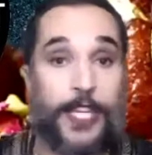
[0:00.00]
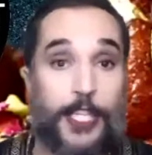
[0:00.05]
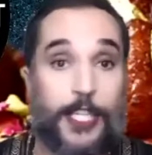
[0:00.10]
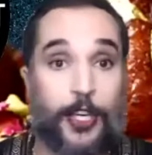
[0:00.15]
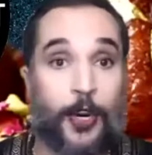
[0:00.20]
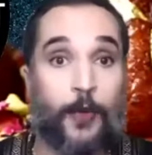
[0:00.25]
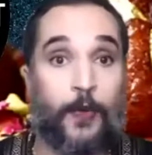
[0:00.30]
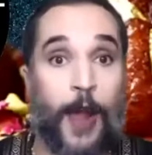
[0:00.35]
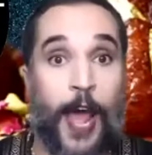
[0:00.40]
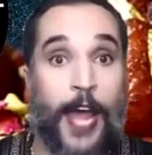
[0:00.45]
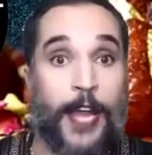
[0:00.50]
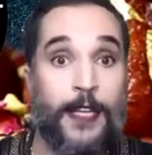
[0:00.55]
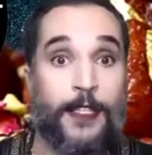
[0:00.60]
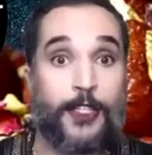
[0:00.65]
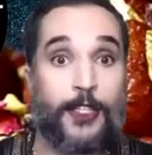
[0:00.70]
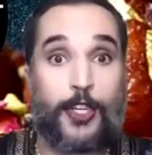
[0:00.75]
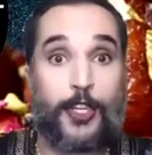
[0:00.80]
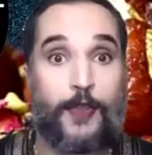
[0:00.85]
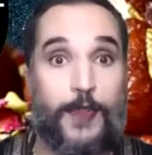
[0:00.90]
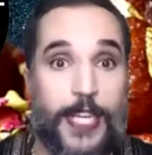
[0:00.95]
to run?
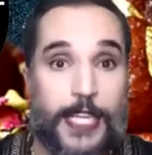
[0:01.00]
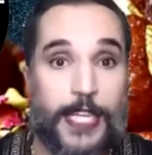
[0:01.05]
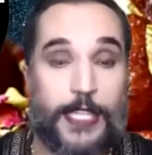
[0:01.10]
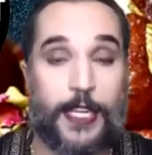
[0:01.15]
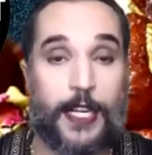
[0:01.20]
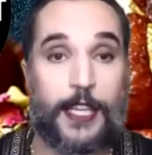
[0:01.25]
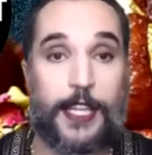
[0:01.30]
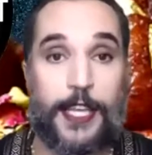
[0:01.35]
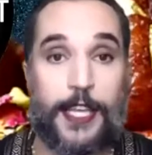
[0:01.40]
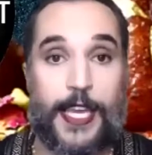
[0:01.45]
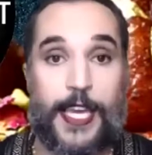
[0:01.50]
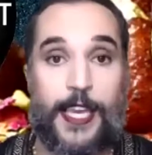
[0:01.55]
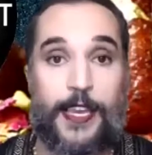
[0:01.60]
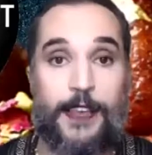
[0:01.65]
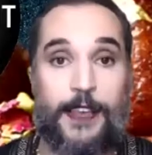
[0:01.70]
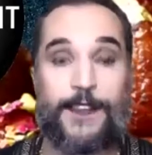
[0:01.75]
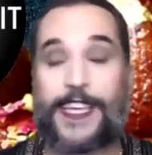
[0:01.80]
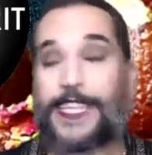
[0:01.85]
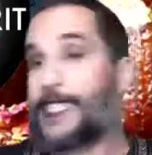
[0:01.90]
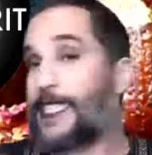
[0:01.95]
Do you need to
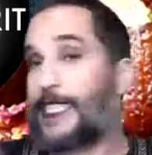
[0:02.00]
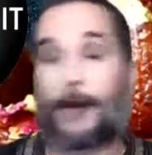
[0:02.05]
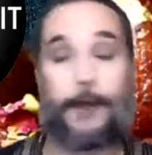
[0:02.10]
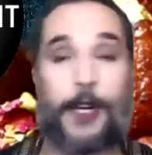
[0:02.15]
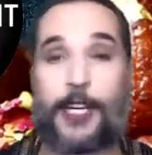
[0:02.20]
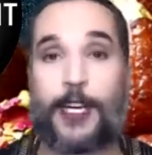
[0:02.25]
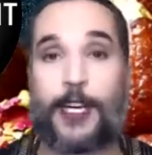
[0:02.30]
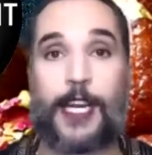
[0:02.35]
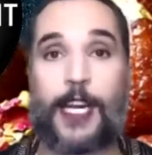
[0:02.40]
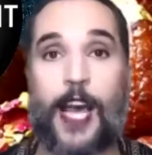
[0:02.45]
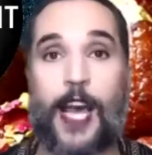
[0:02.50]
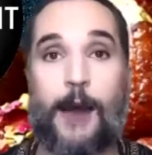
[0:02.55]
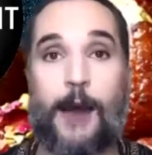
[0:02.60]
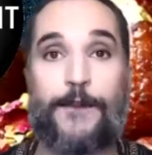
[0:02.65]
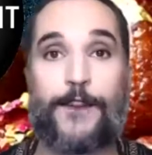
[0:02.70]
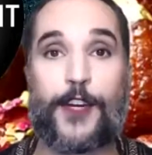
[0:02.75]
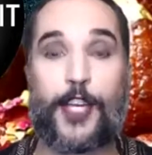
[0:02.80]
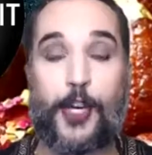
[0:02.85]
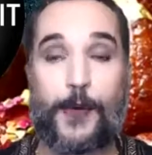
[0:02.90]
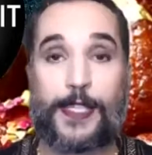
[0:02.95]
leave? Is someone going to come
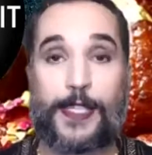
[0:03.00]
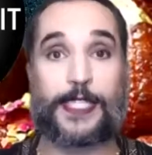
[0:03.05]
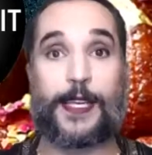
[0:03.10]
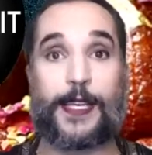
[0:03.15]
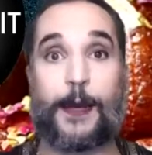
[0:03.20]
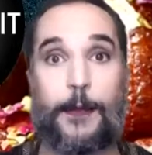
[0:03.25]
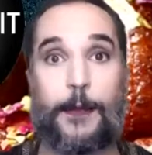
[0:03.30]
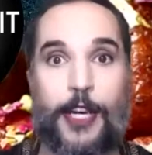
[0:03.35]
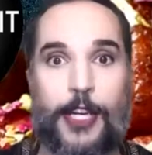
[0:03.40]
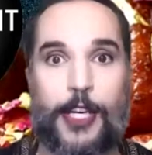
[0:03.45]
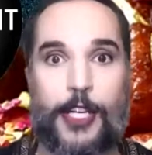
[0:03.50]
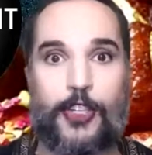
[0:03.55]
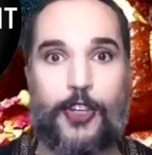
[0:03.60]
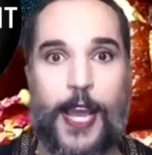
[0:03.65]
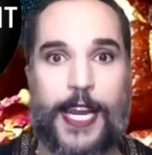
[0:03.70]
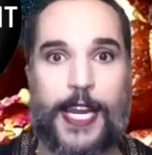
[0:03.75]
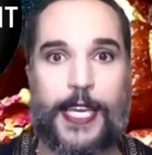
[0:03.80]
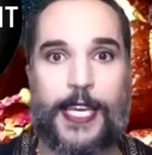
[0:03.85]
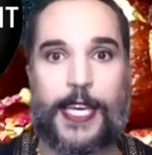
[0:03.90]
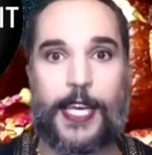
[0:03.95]
for you? Is someone going to try
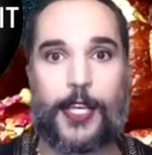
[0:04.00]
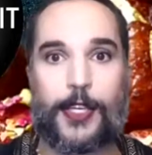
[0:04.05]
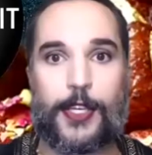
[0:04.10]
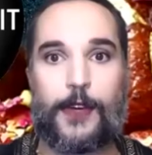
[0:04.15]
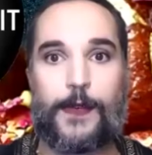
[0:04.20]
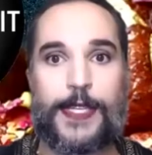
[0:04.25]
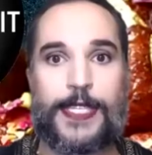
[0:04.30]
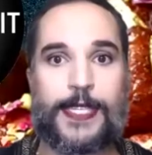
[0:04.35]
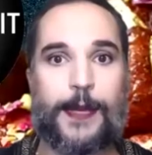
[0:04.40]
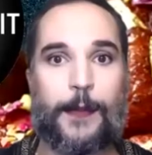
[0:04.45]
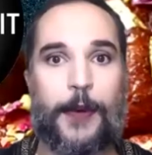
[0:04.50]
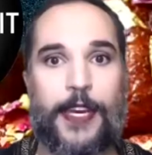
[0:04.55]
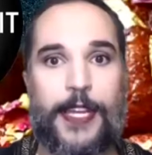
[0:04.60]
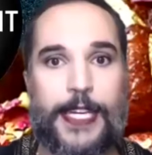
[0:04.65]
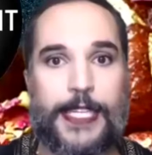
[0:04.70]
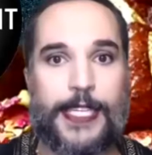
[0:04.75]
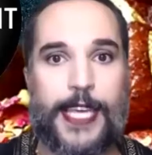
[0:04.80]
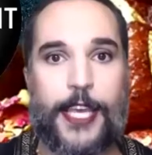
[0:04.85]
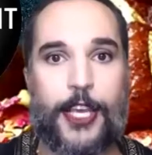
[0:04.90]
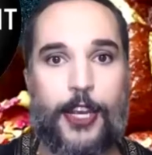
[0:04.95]
to kill you? Is someone going
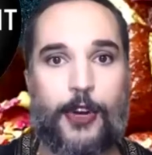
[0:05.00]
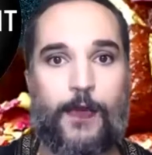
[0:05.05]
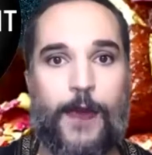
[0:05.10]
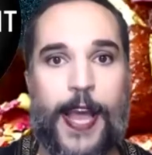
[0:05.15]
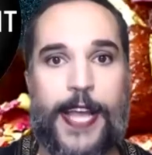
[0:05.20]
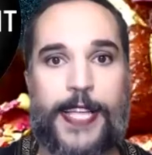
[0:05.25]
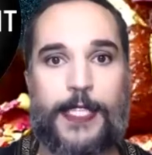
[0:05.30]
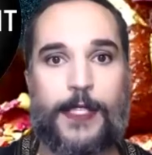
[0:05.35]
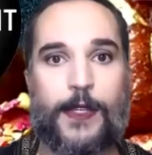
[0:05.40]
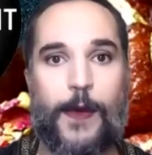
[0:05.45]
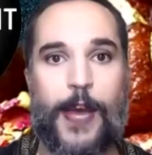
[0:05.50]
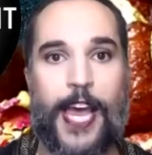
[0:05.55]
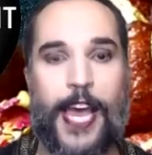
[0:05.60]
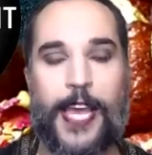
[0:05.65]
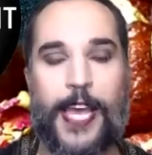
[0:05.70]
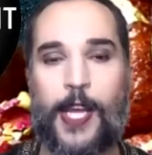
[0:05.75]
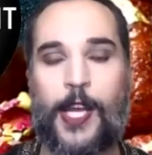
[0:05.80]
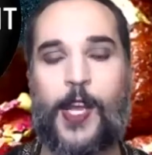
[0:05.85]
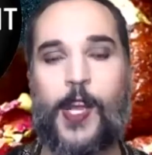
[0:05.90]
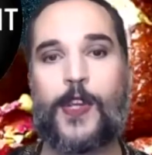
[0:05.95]
to take your rights
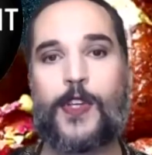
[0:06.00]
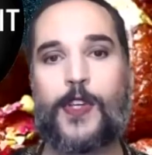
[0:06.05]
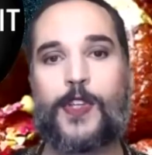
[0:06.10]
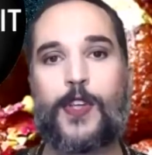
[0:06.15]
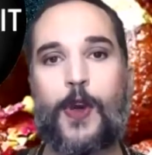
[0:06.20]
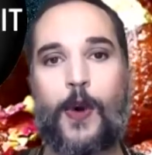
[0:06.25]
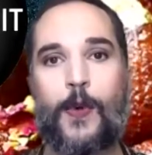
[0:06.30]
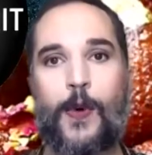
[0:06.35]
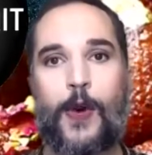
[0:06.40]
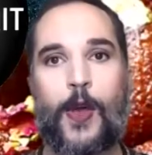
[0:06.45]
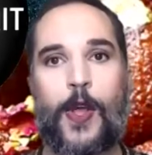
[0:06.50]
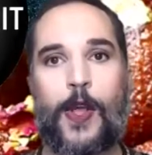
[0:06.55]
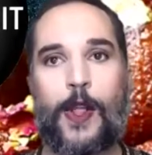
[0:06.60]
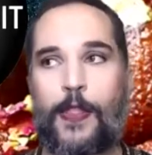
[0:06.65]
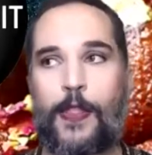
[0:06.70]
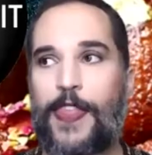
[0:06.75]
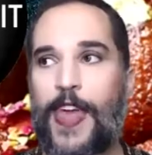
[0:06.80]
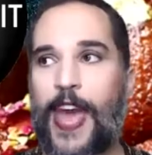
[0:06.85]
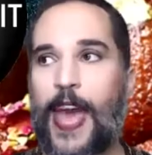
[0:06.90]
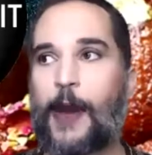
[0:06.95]
away? So
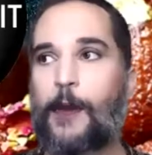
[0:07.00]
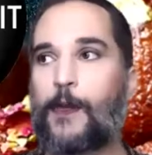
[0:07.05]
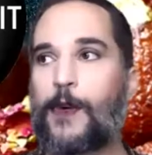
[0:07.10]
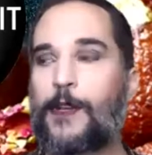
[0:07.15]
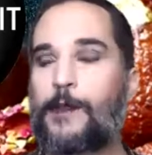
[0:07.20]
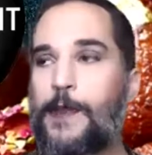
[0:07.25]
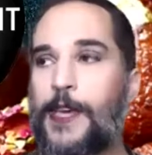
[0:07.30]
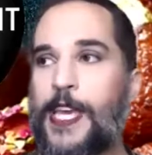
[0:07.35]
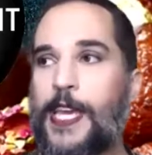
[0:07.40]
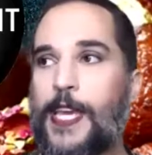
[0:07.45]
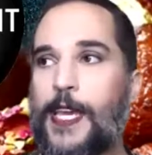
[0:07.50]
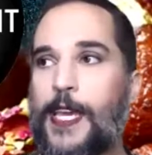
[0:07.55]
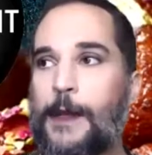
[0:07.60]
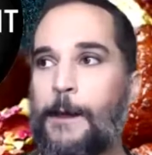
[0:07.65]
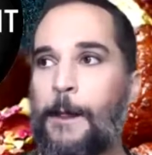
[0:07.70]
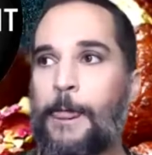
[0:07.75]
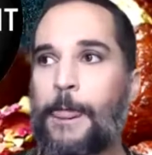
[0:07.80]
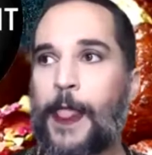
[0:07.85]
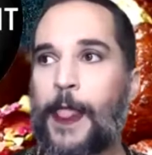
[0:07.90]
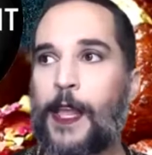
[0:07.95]
that would
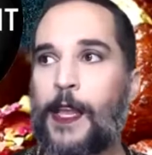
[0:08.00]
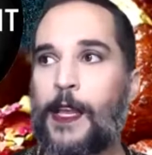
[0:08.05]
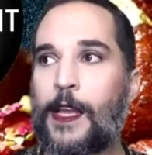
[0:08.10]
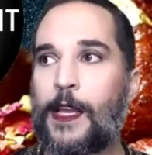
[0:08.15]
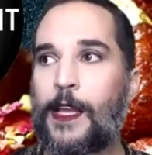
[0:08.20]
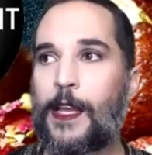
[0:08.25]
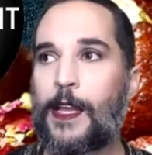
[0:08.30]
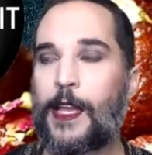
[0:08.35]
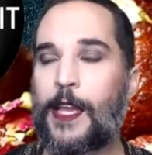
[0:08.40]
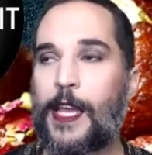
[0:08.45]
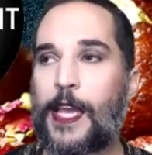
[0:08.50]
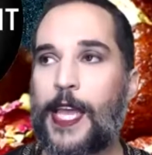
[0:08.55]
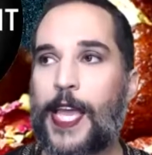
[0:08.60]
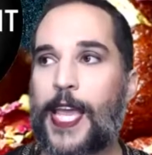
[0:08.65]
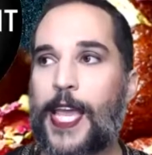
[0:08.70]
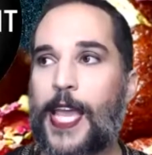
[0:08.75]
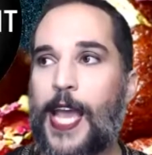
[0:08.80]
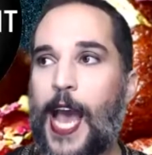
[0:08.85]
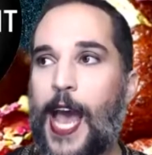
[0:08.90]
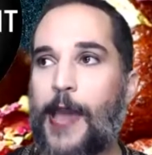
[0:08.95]
be,
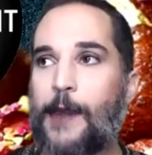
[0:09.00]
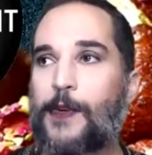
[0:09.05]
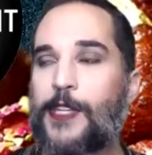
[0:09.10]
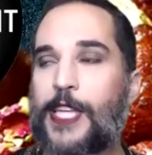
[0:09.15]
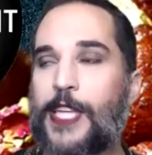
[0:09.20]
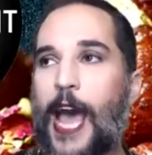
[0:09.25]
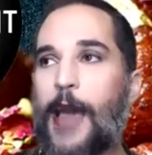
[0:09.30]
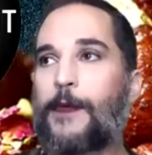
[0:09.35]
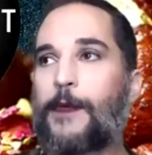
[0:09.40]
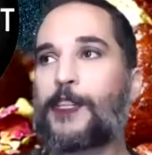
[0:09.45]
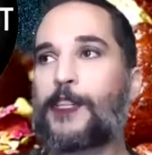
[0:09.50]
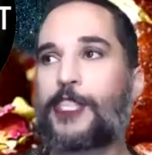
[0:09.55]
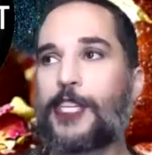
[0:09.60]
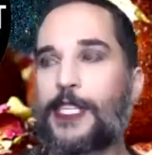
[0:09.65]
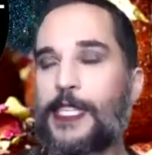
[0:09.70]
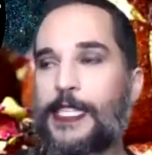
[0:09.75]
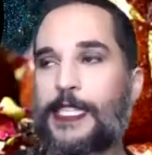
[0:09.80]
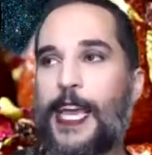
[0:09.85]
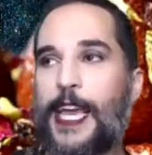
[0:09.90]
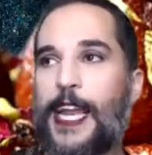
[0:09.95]
I would
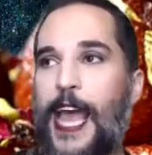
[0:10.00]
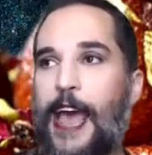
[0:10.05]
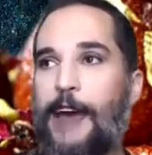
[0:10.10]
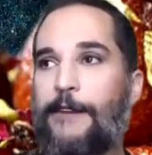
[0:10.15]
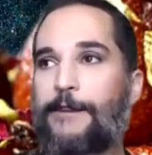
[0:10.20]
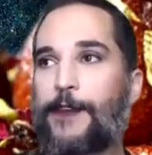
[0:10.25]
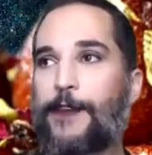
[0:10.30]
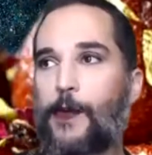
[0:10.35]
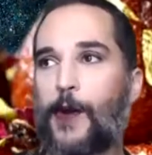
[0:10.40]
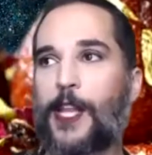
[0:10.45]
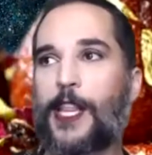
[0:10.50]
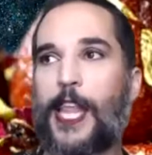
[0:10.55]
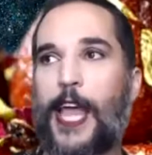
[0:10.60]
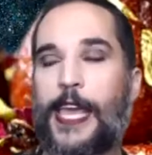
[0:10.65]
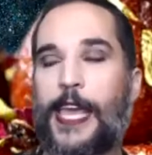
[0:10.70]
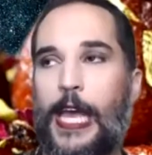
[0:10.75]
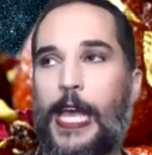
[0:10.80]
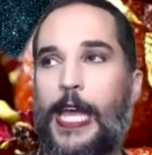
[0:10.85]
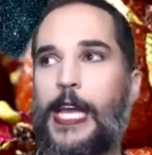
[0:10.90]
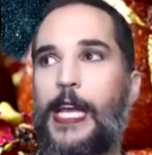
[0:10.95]
just say to everyone,
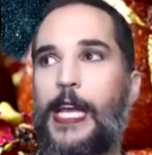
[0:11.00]
like,